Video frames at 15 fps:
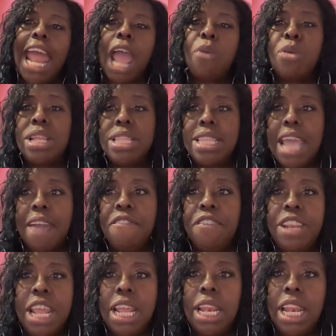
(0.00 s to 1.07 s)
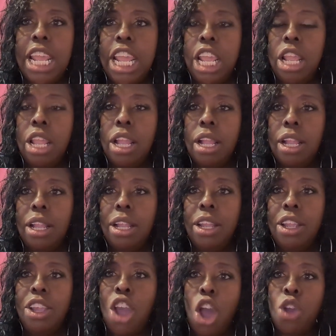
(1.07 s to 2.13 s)
And I would definitely
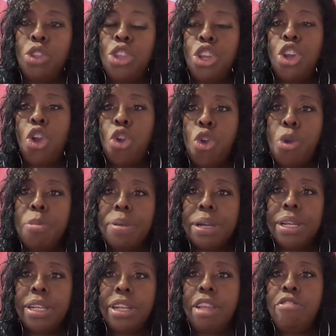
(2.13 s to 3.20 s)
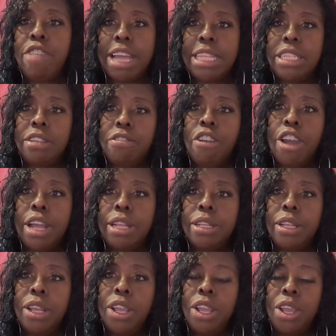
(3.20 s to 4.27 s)
go to the Ubud
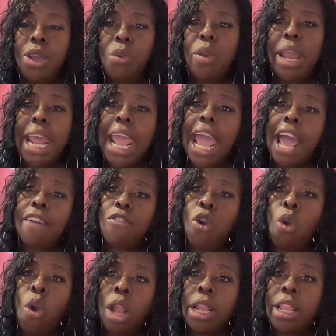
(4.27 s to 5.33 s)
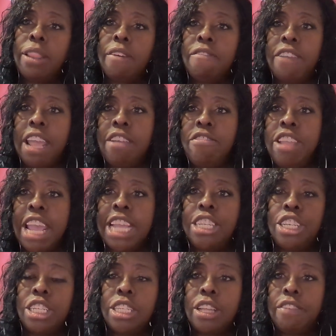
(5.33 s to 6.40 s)
restaurant where they have all of the
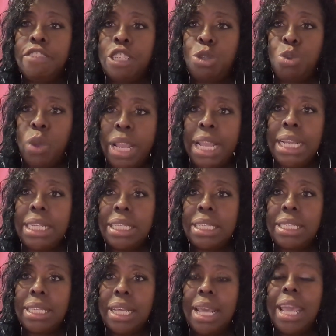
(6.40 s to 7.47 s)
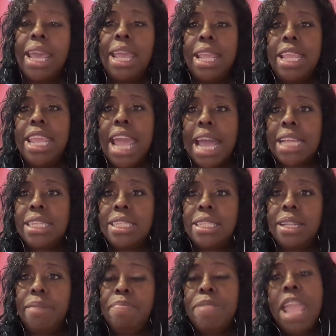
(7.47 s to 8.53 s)
variations of swings.
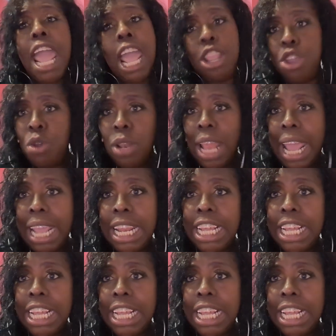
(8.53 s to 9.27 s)
Yes. And you